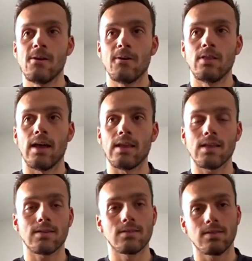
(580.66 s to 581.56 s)
like
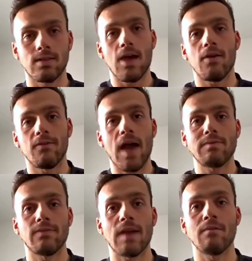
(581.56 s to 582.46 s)
that's they're the heavy
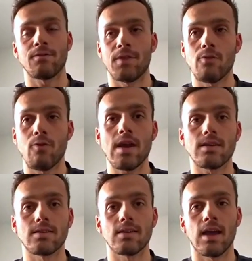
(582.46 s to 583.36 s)
favourites for that
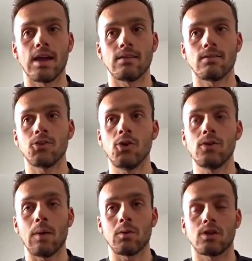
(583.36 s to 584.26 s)
race, and to do
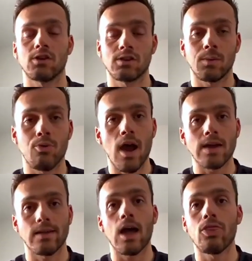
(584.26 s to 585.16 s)
that was such a surprise.
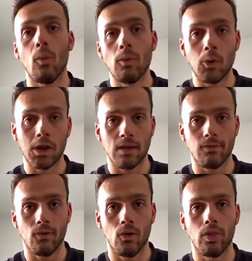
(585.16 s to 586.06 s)
Like, I thought we were going to get
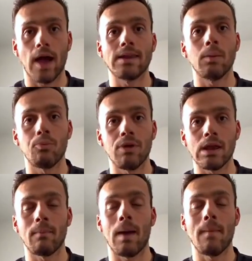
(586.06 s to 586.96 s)
fourth. but I didn't
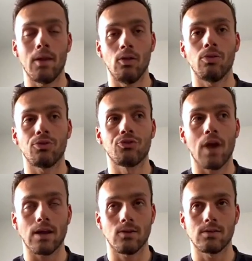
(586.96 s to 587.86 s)
bring my medal
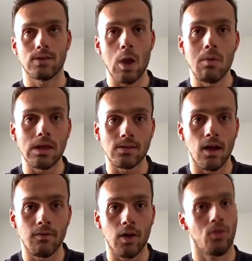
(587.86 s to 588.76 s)
tracksuit ceremony
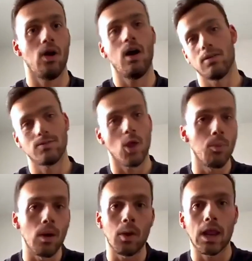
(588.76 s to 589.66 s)
stuff. I thought, oh, there's no
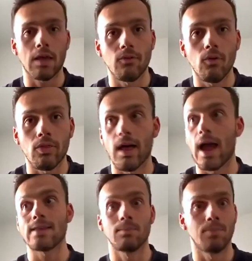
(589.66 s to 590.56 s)
point we're going to get fourth. Like, I
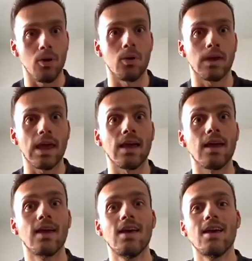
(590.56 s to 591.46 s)
had to borrow kit.
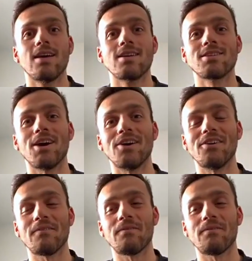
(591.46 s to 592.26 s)
So